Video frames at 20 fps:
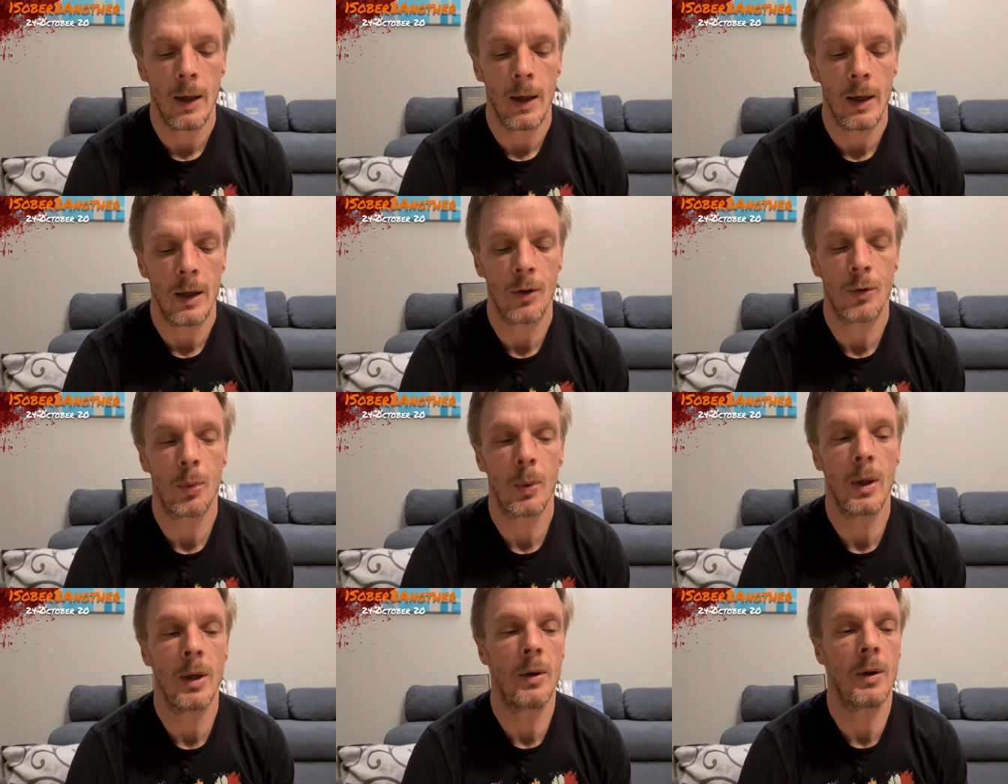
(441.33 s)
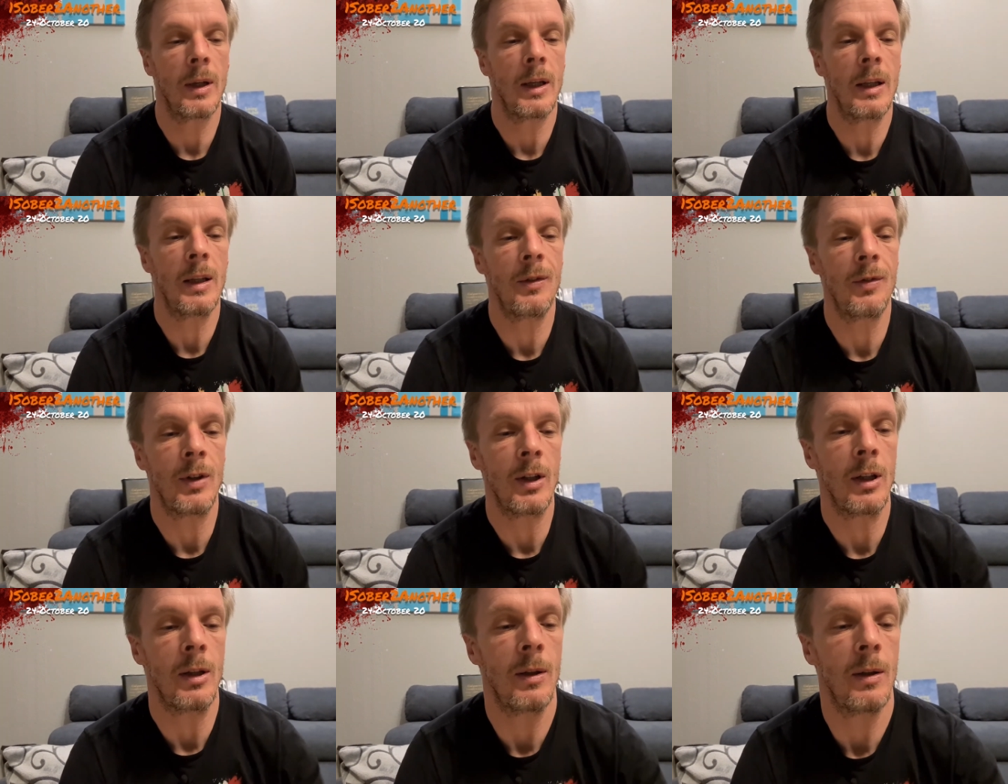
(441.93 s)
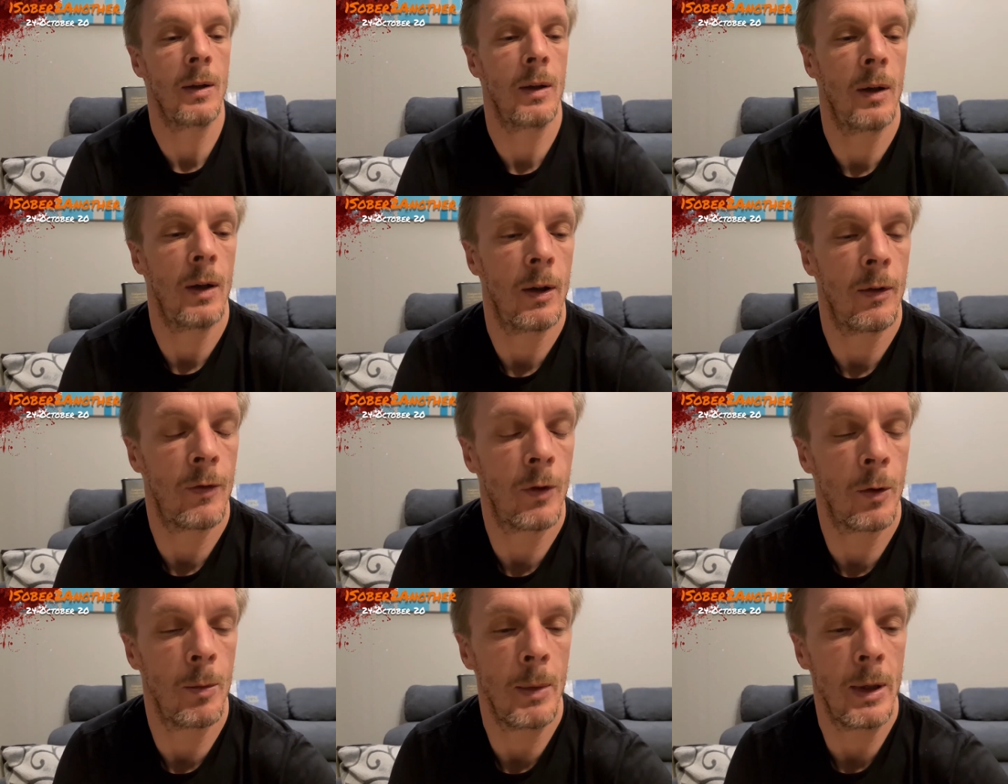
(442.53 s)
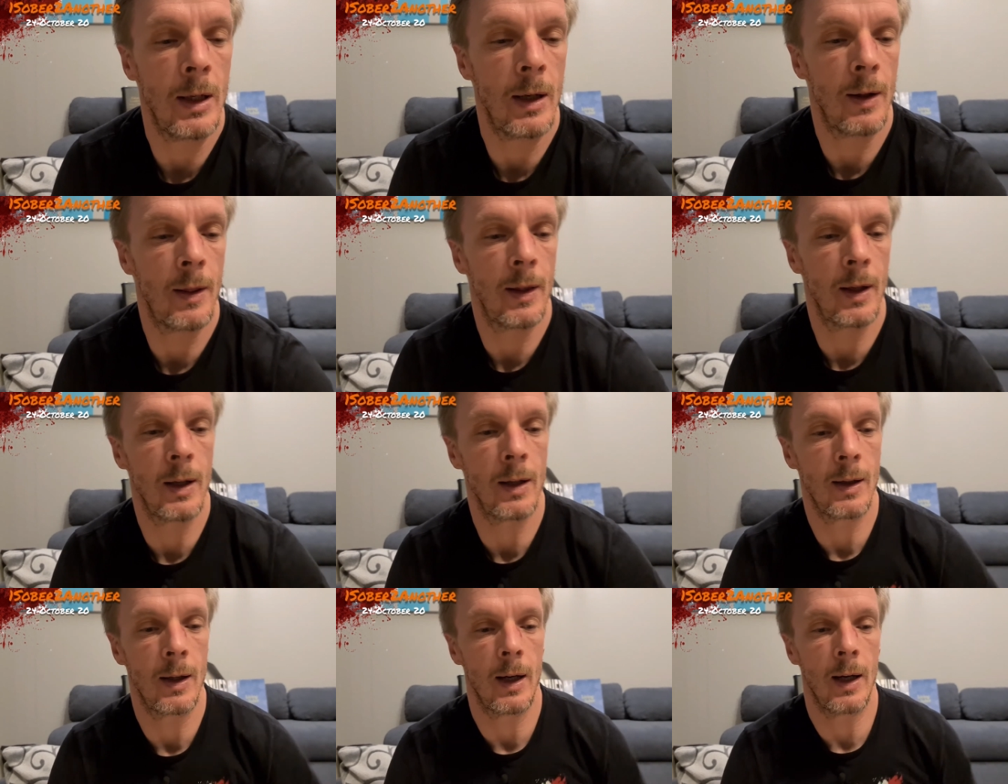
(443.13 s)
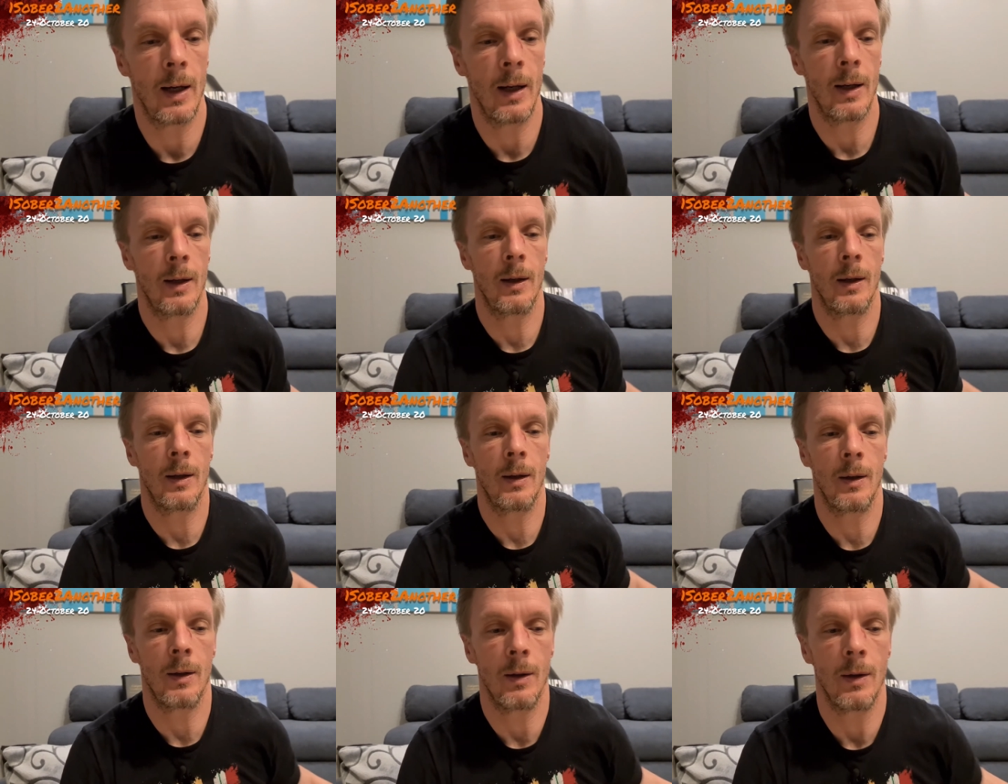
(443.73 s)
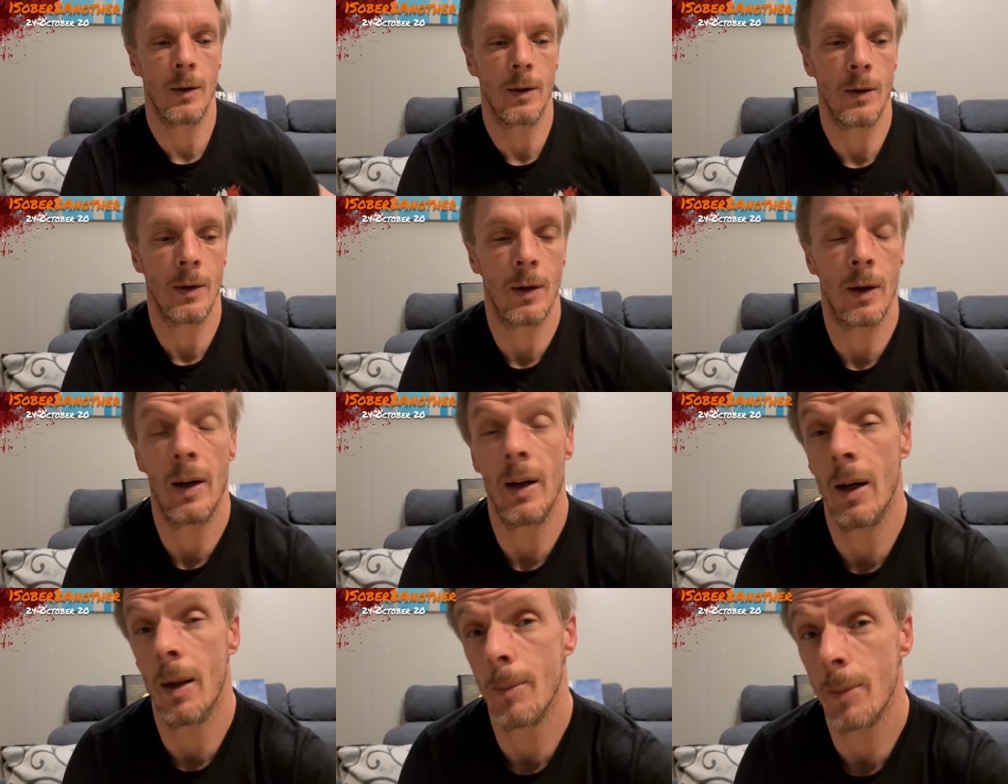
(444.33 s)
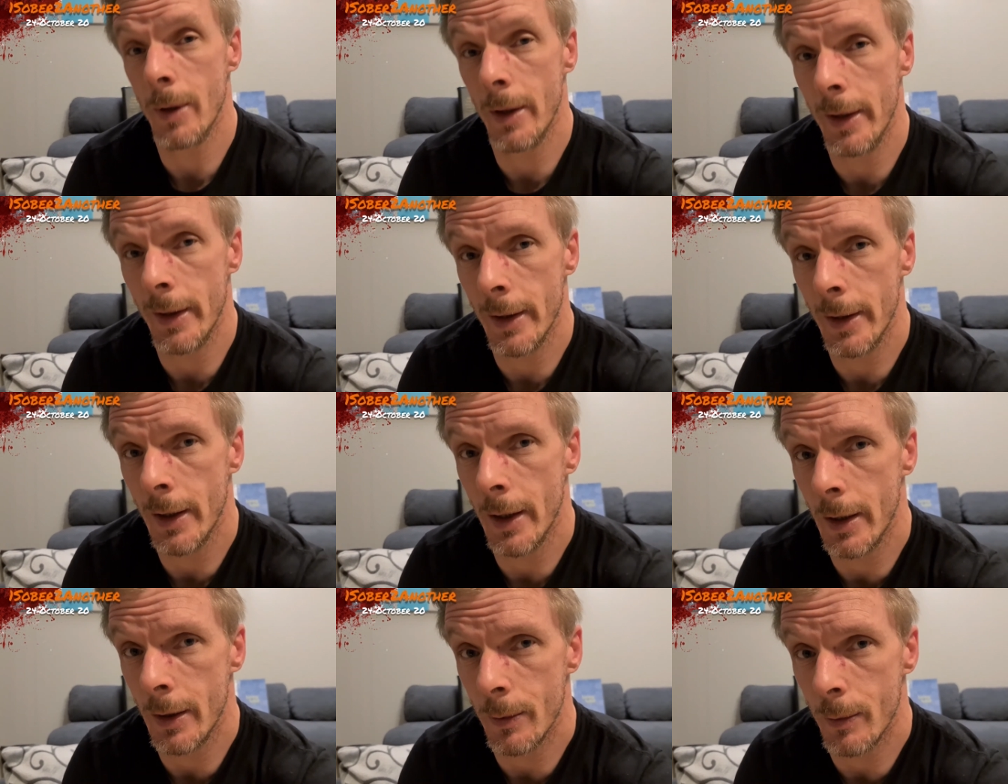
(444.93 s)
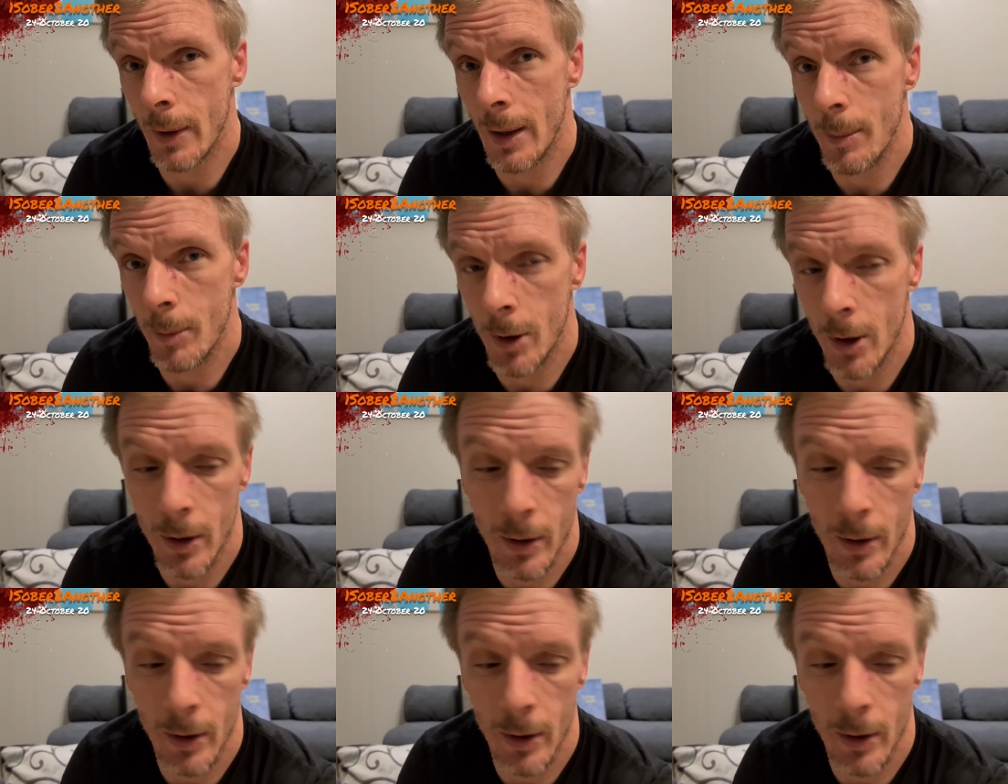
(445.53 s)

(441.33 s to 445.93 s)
It's real easy for me to think that, you know, and I'm gonna kind of ramble